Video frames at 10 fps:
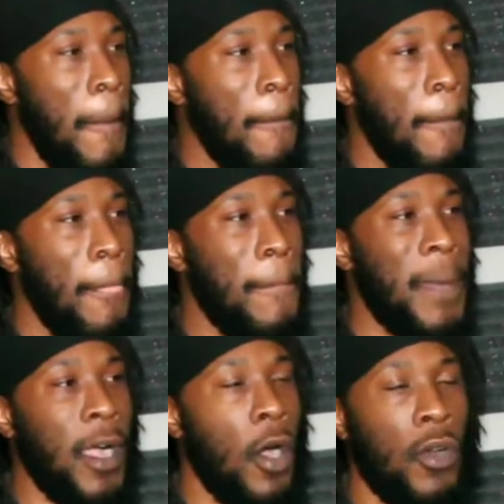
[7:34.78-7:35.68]
my
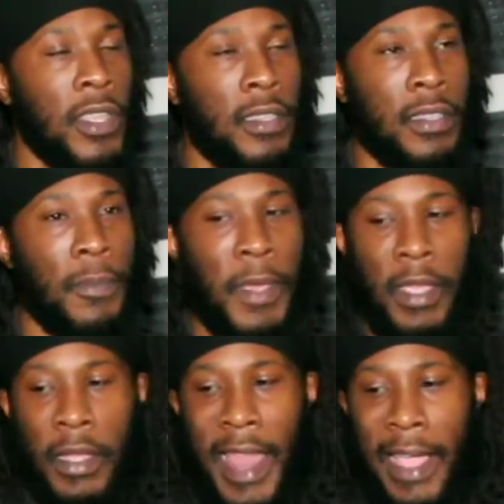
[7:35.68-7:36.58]
goal isn't to be
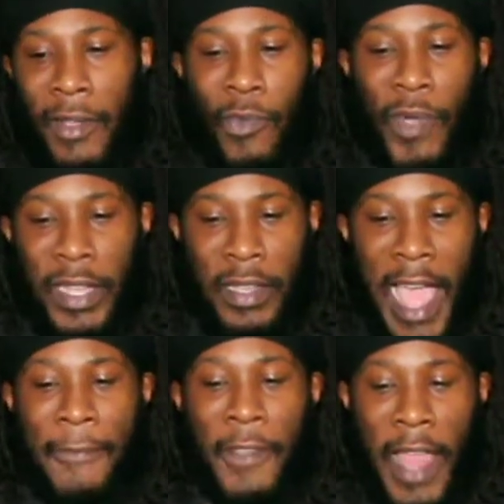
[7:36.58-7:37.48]
like rich. I
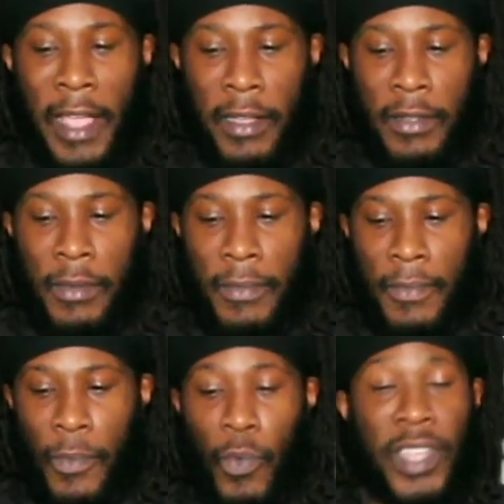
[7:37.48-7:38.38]
feel like
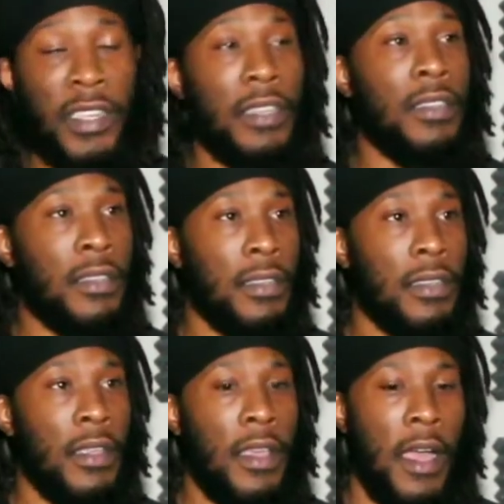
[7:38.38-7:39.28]
riches,
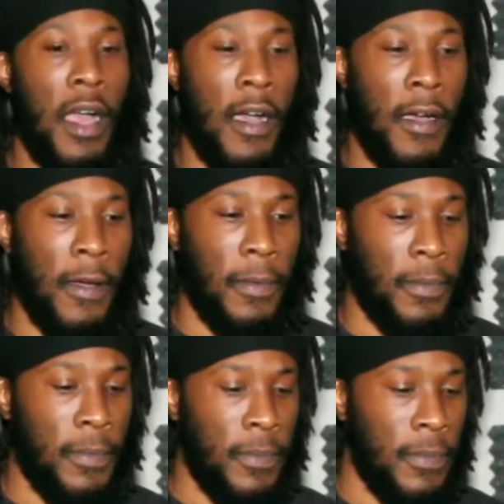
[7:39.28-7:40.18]

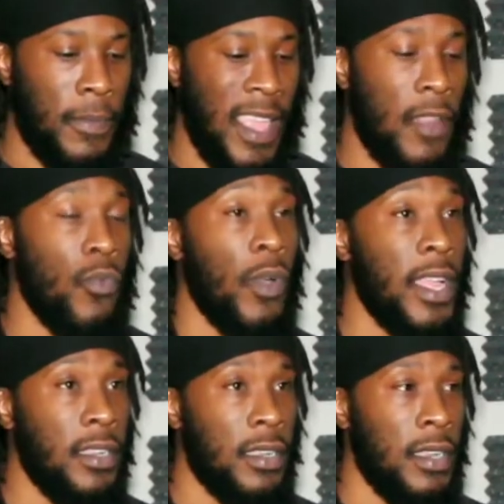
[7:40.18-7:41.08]
getting
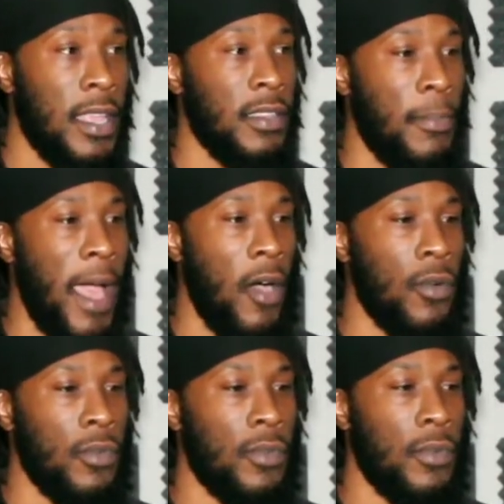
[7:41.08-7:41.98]
rich is about
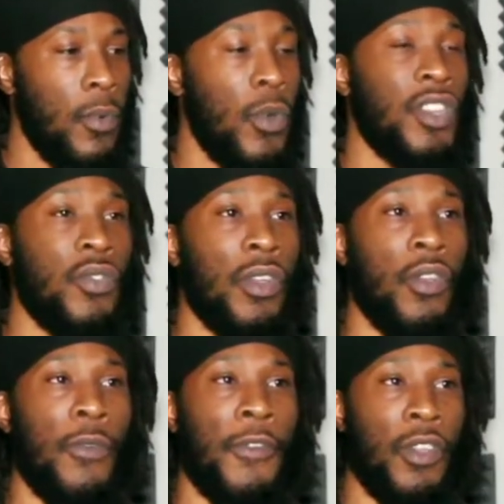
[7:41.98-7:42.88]
what you can do
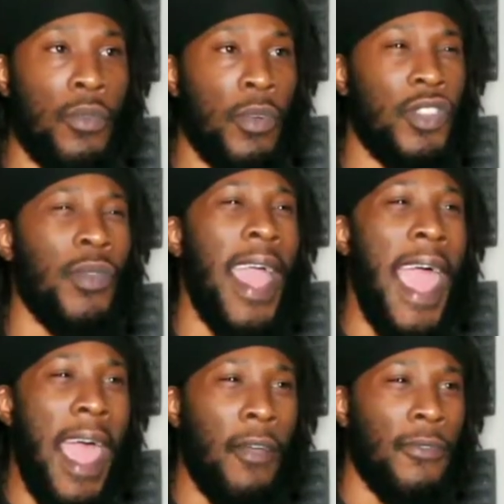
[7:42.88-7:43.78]
for you, what you can
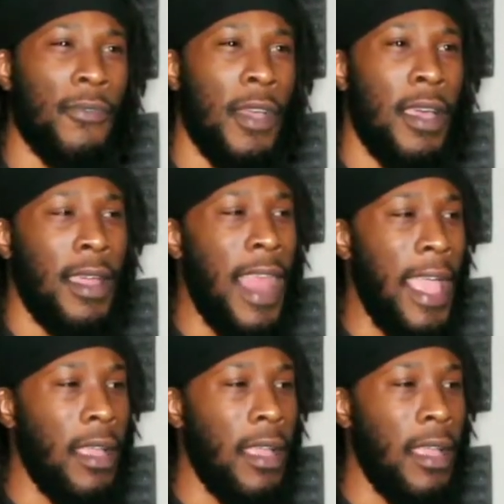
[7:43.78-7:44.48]
have, like